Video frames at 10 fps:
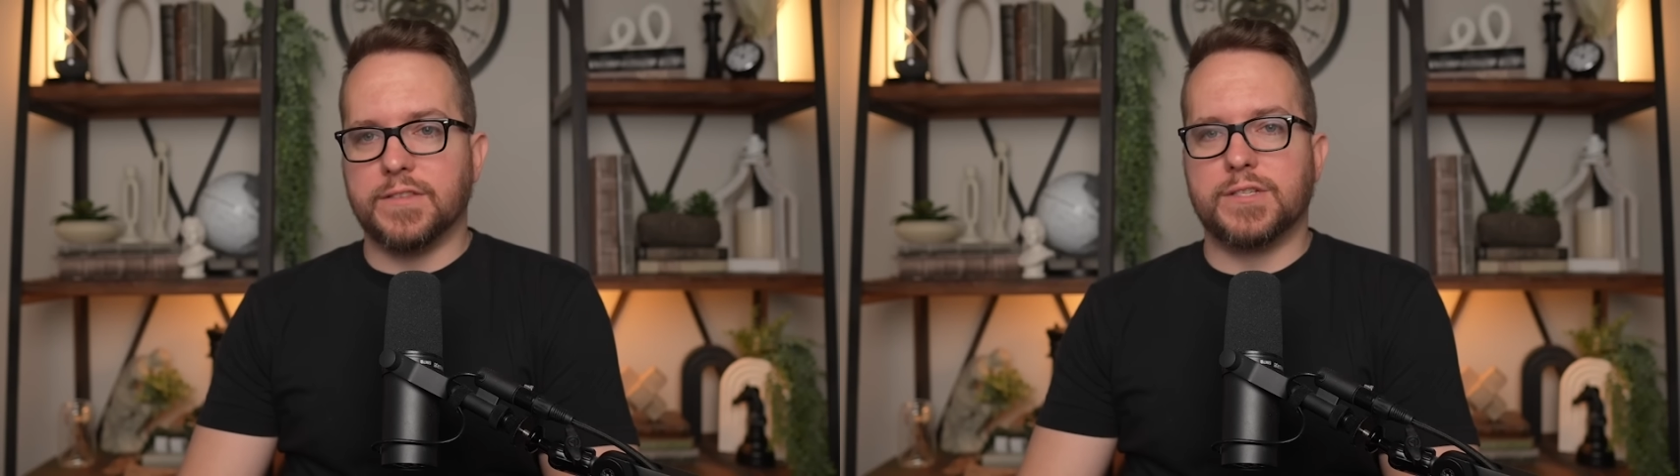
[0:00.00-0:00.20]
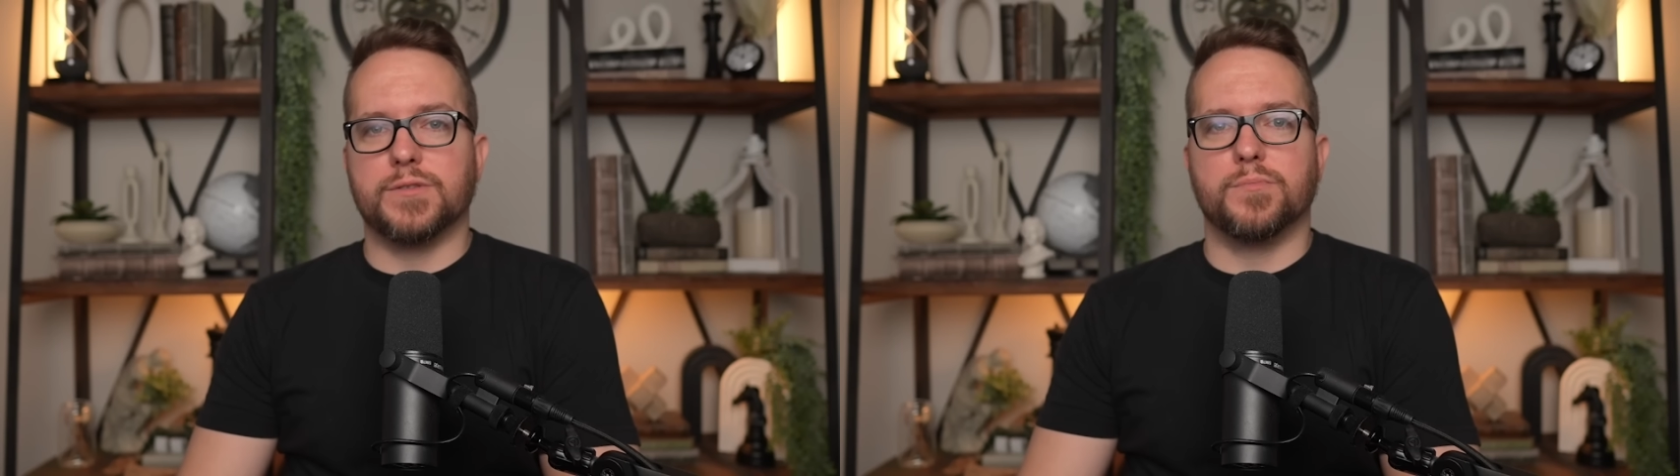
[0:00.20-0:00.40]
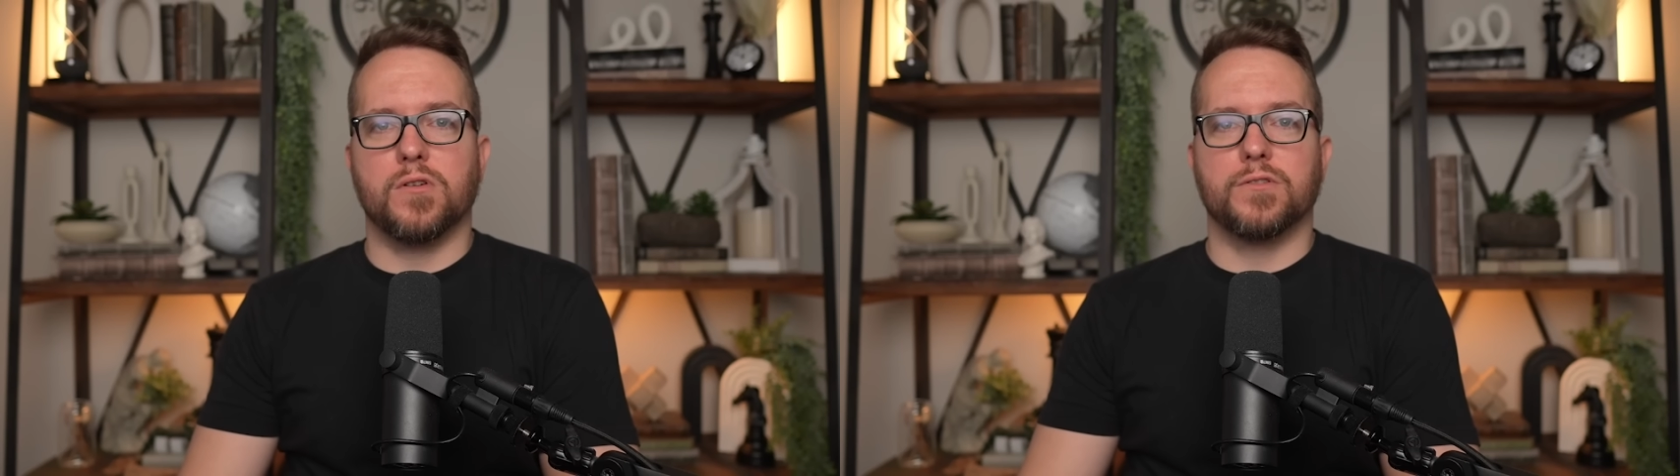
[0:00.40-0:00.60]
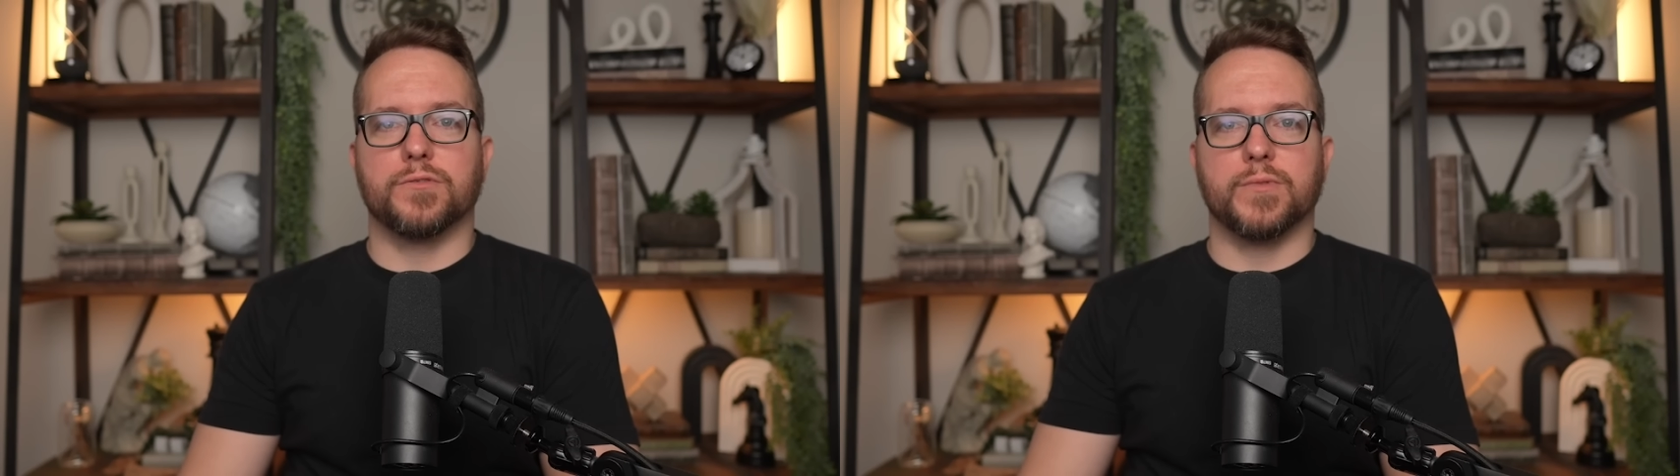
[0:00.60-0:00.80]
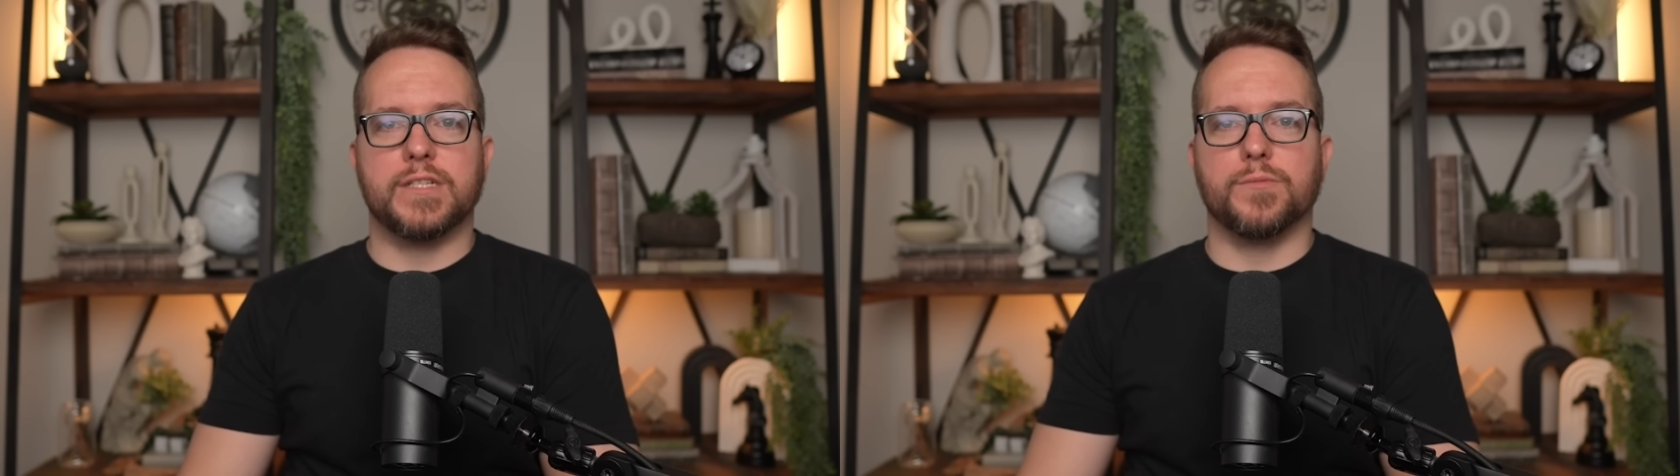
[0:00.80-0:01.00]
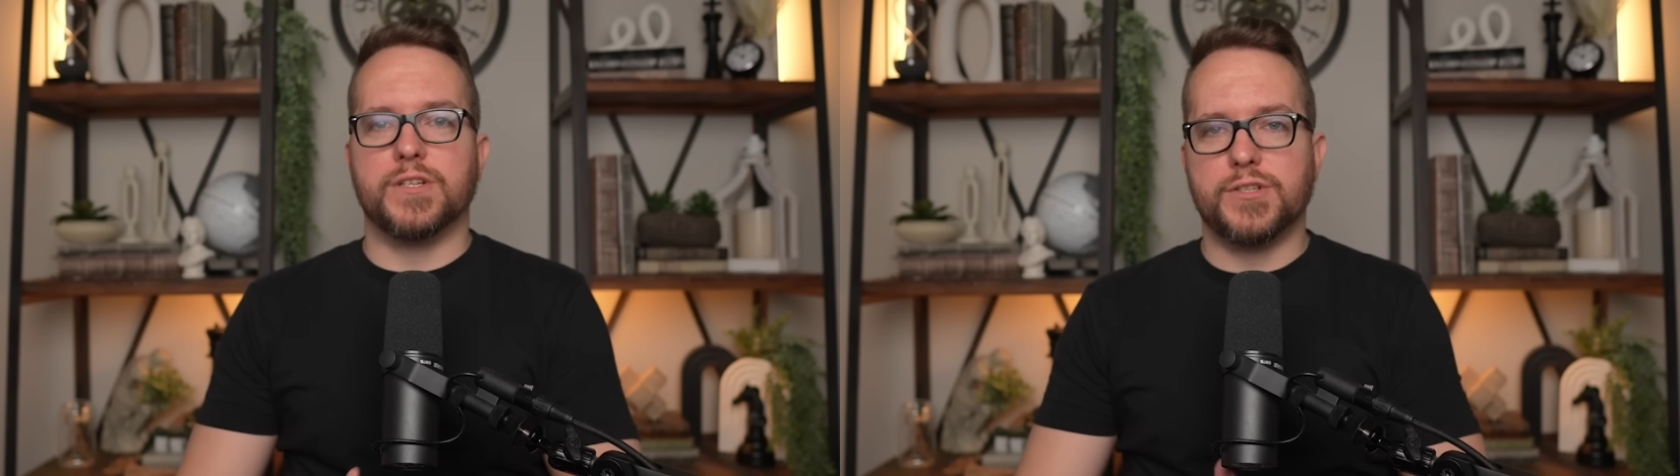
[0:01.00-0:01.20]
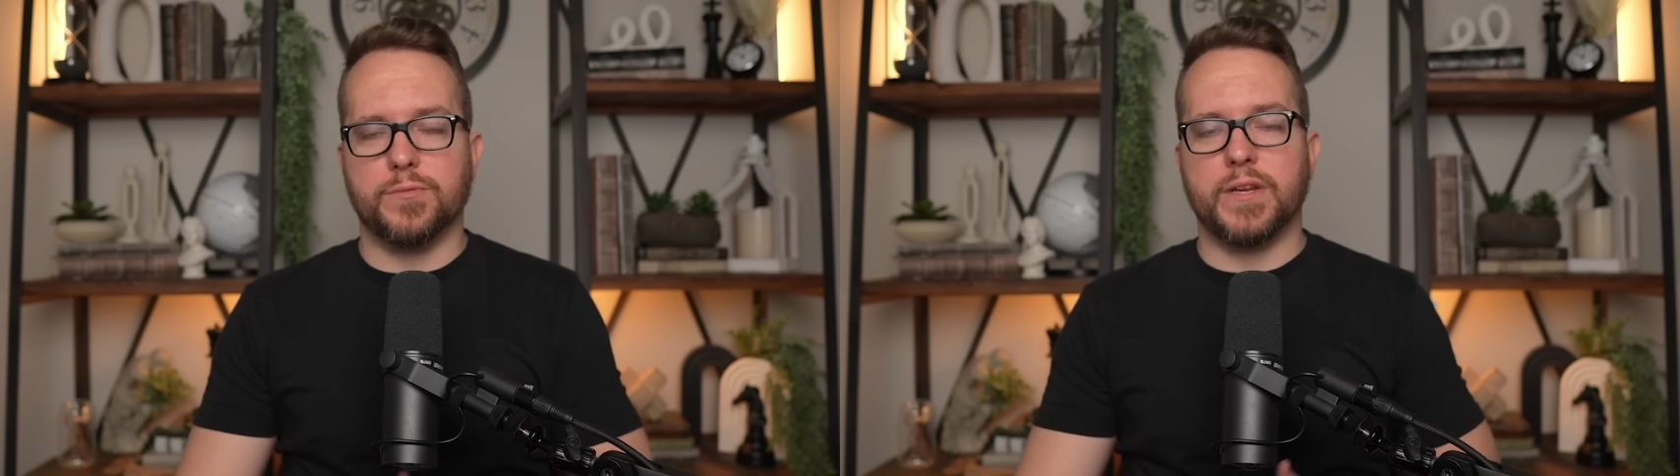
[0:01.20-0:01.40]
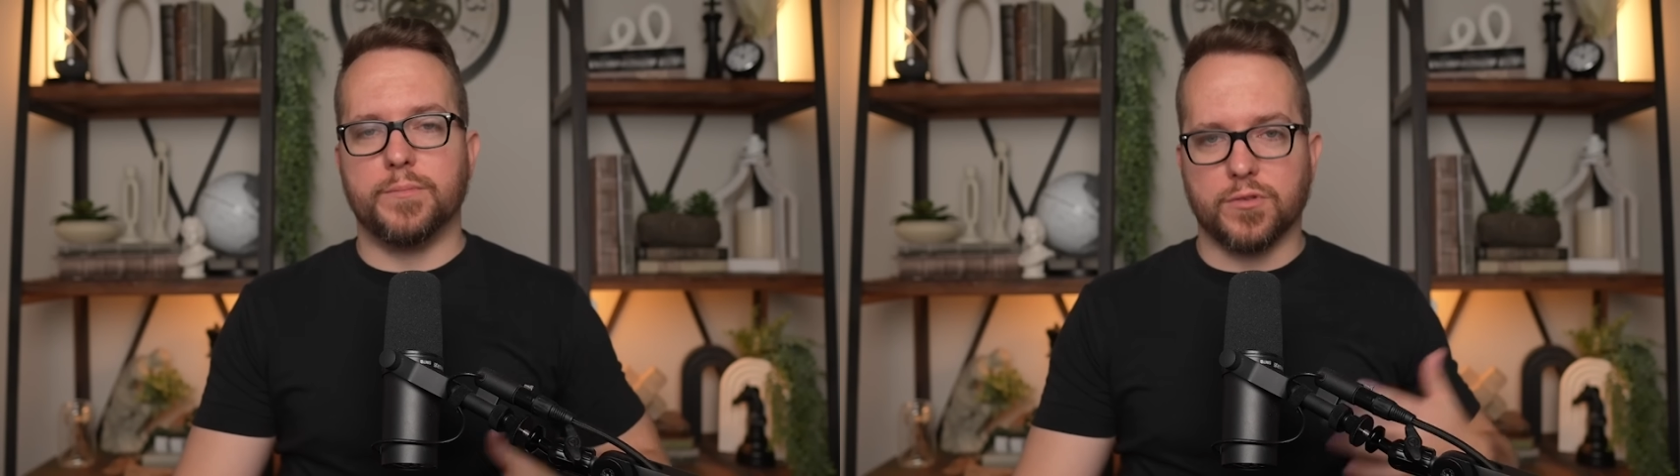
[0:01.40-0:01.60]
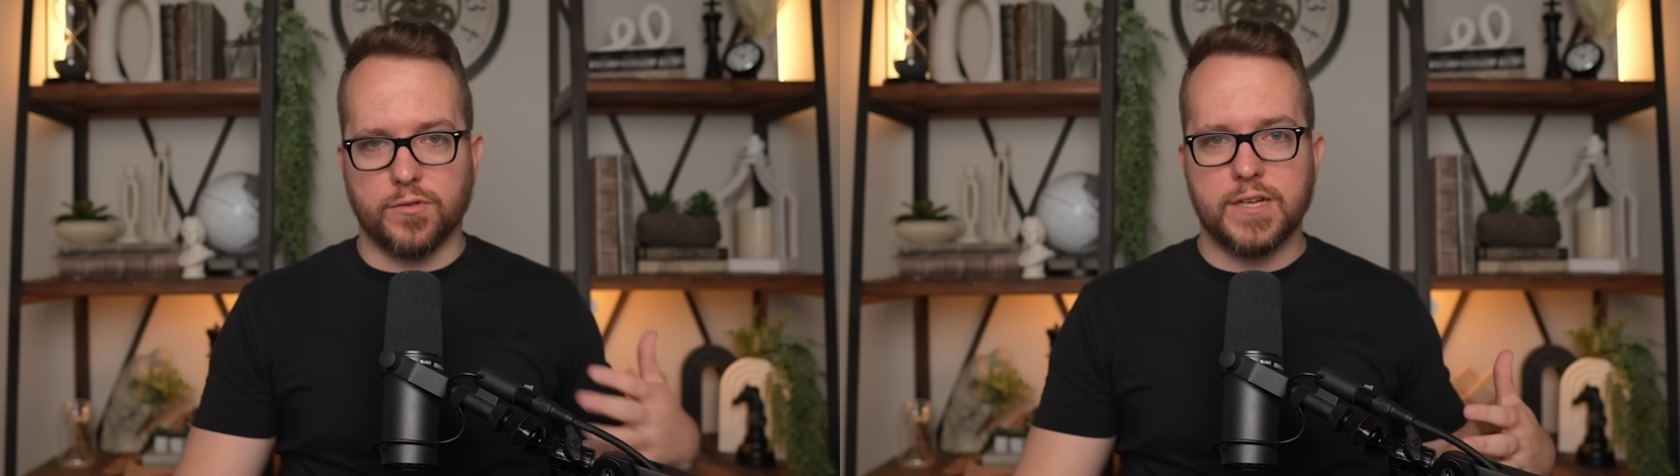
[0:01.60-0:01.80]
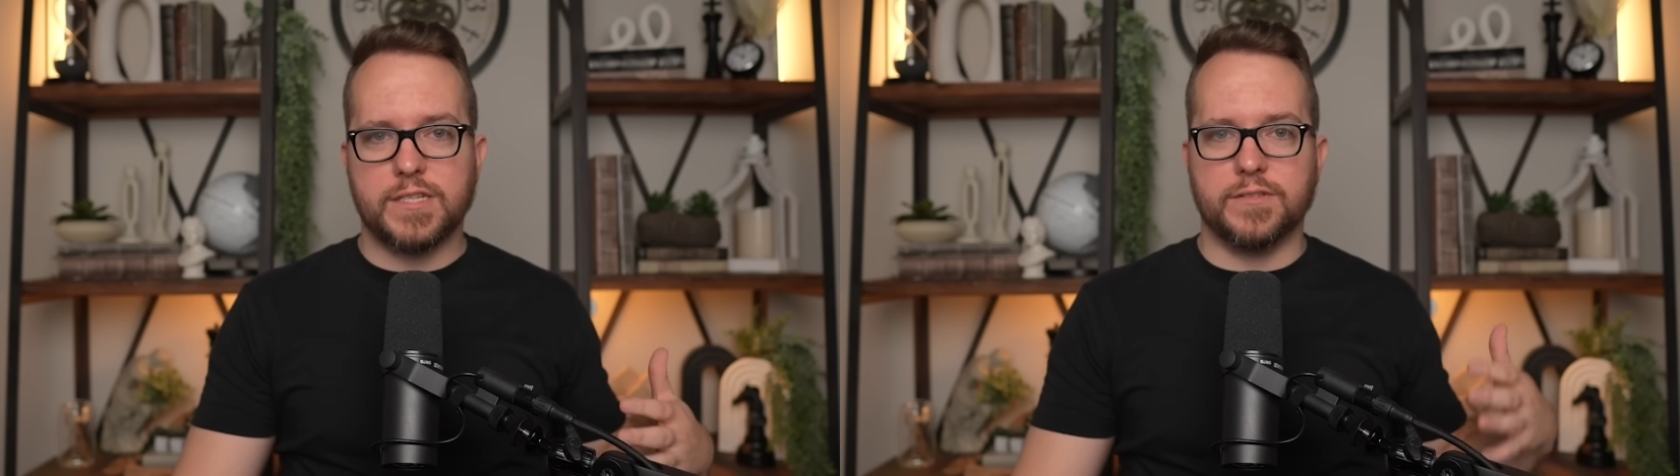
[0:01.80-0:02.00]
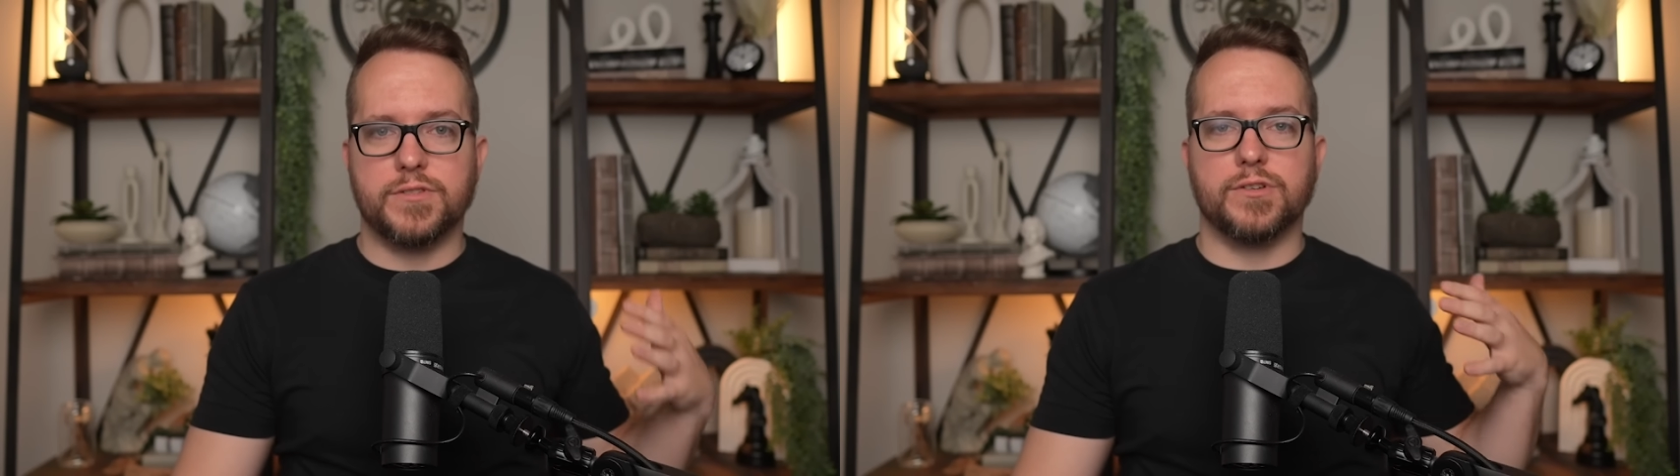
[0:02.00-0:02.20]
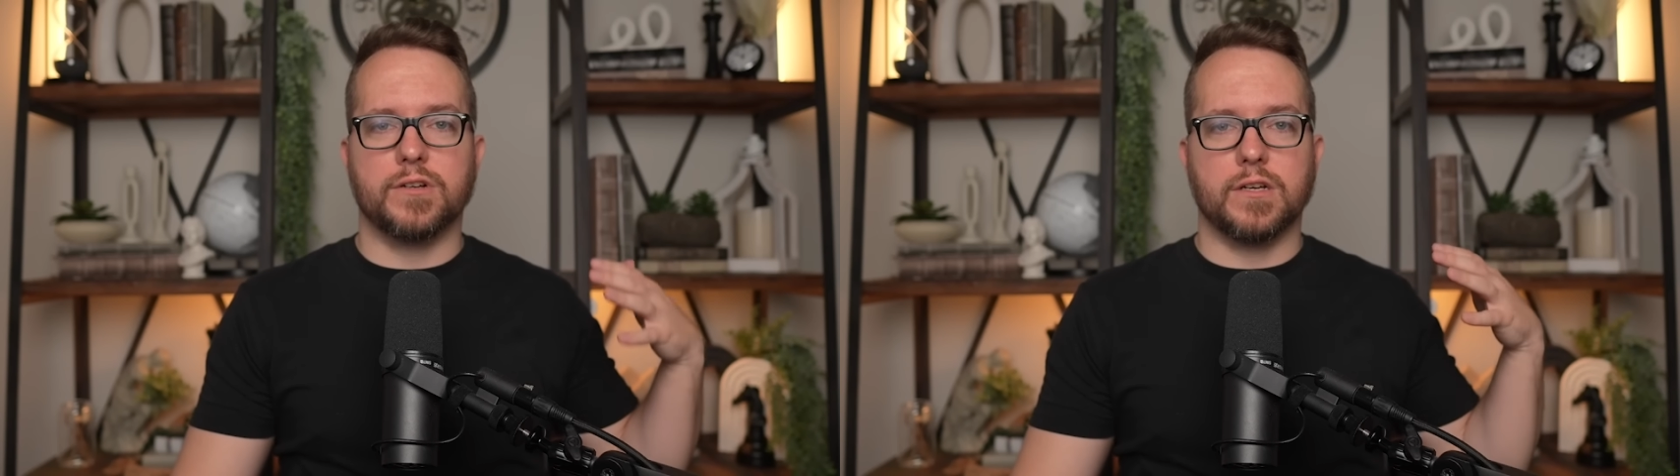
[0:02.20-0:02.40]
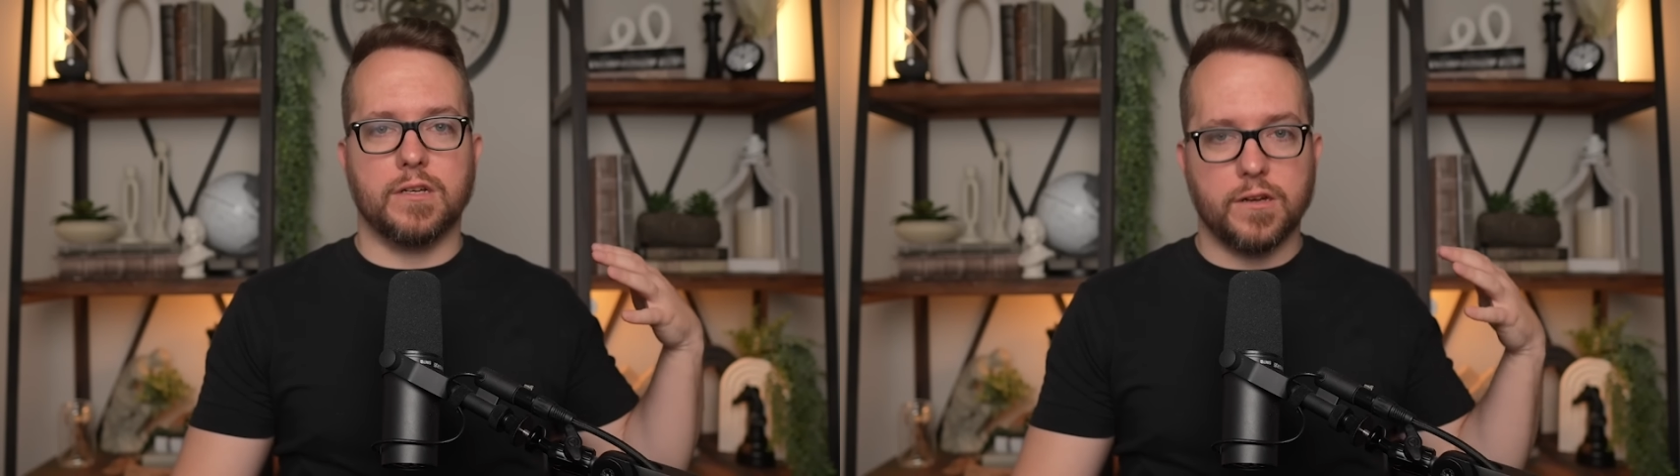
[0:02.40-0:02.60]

this is part of the reason why so many progressives took an